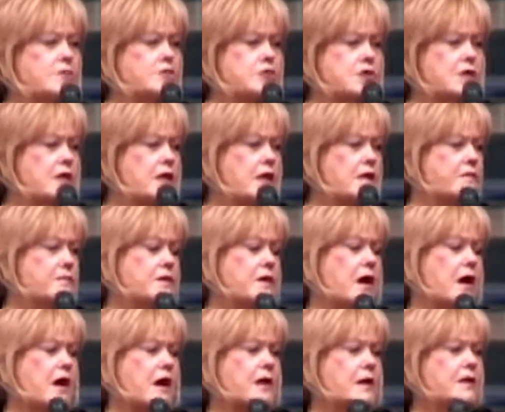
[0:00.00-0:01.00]
she loved
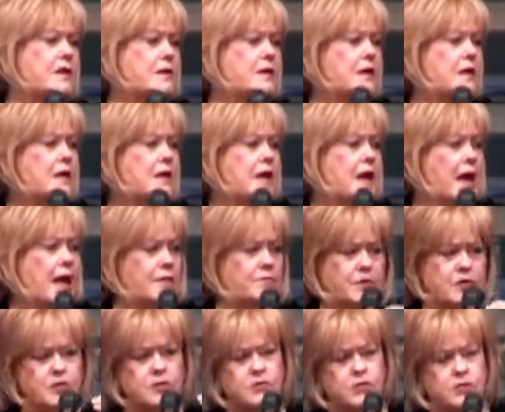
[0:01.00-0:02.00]
God. And
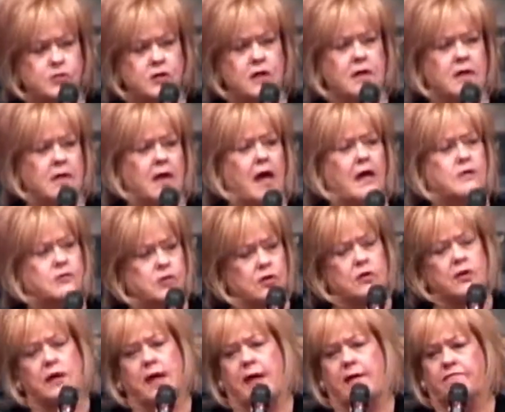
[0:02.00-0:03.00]
when you seek God, you're
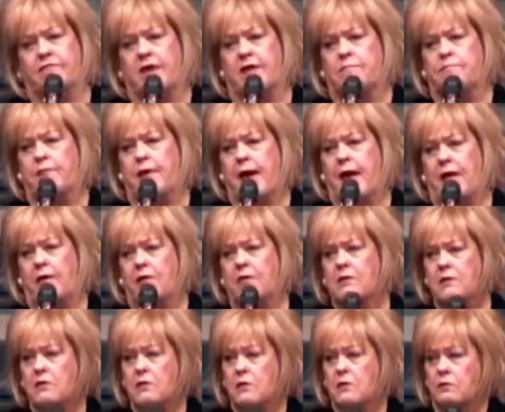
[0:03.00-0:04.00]
going to have that power.
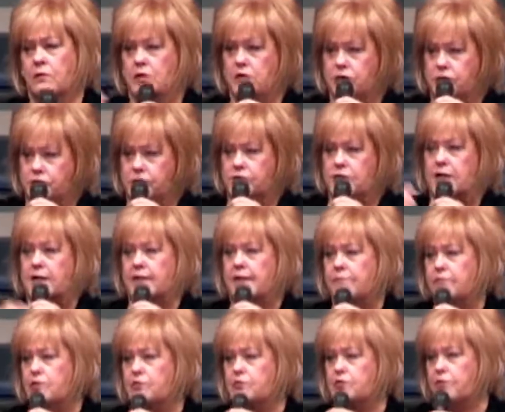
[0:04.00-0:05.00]
When you seek Him,
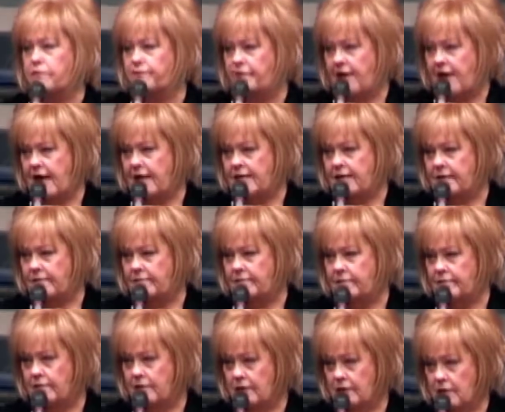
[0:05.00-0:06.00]
you shall find Him.
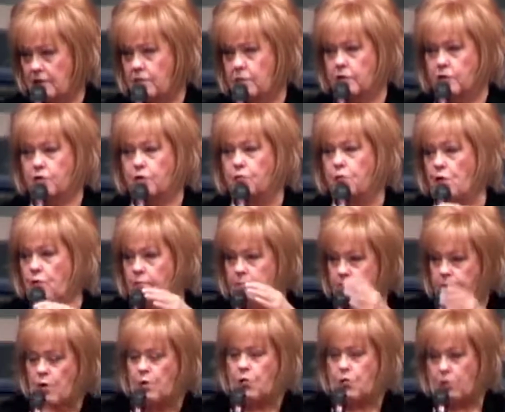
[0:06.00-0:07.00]
When you want
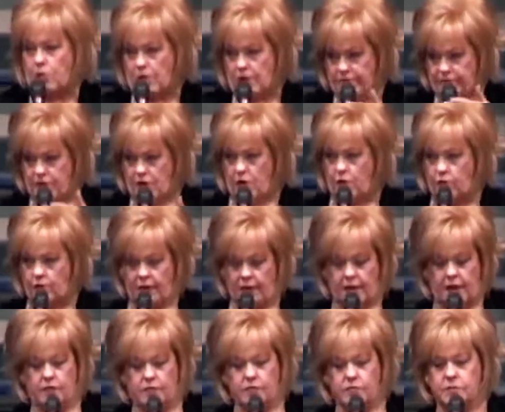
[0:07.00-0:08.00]
more of the Holy
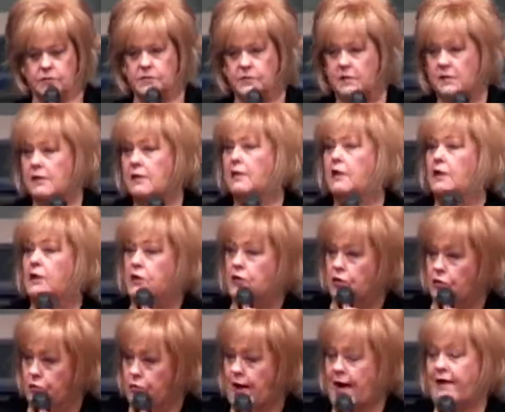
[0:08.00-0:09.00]
Ghost,
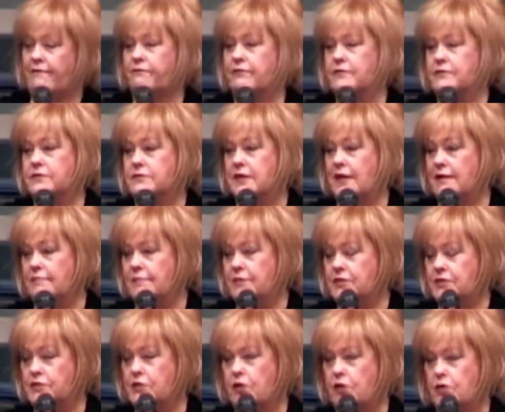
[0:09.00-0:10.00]
your wife was telling me,
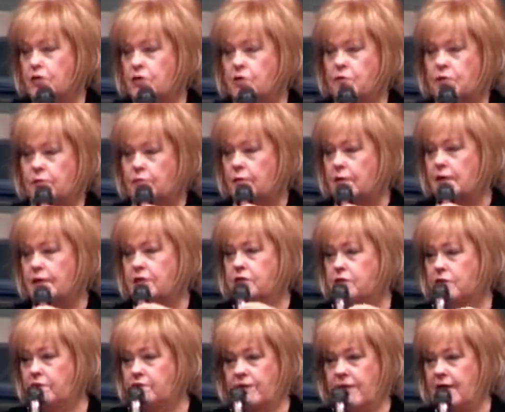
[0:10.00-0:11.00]
sir, you were really
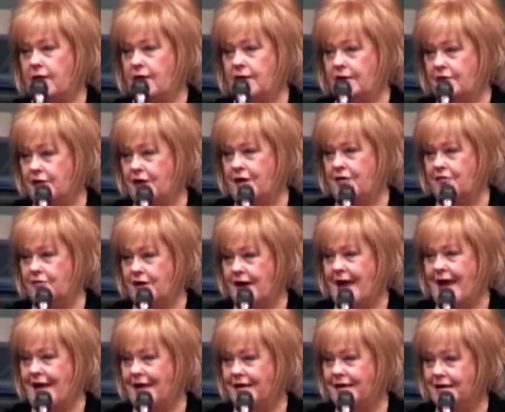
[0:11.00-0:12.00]
travailing the other
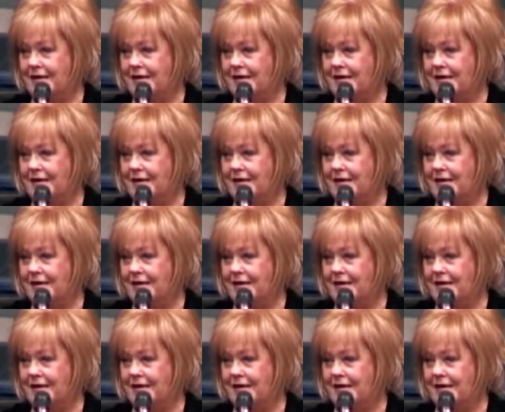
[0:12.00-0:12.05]
night,